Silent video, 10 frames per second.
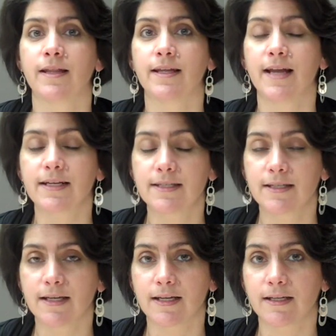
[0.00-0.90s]
The next
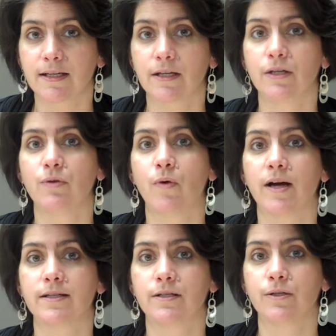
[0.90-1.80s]
thing you
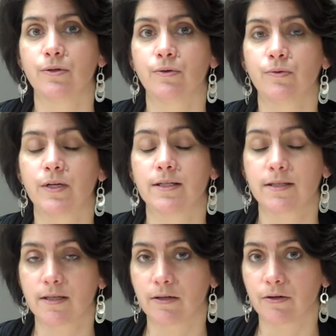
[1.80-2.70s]
want to
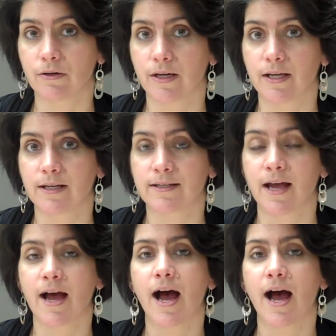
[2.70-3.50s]
consider is,